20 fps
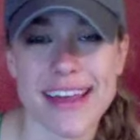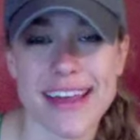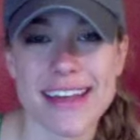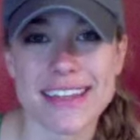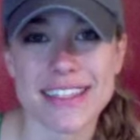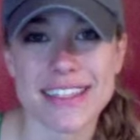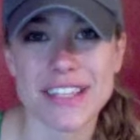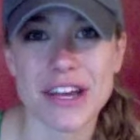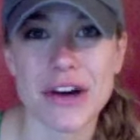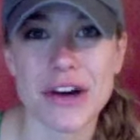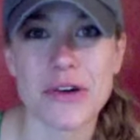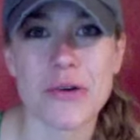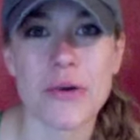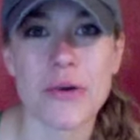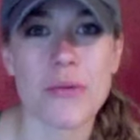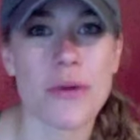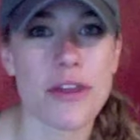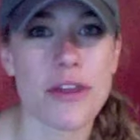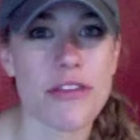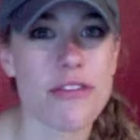So
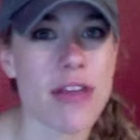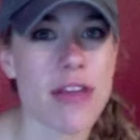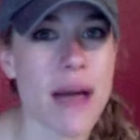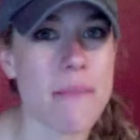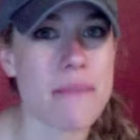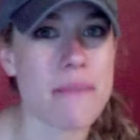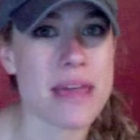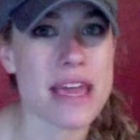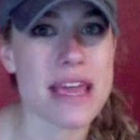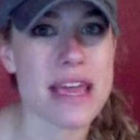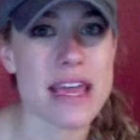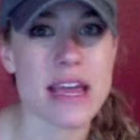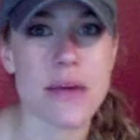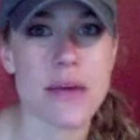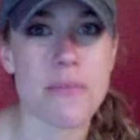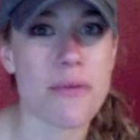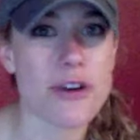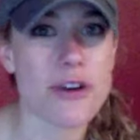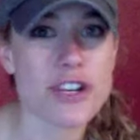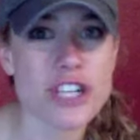whether that be
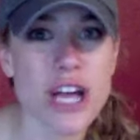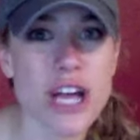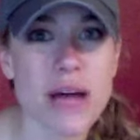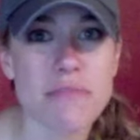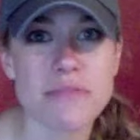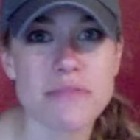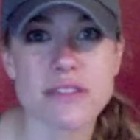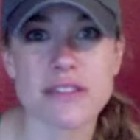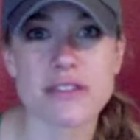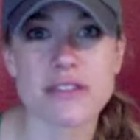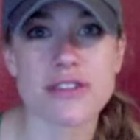push-ups,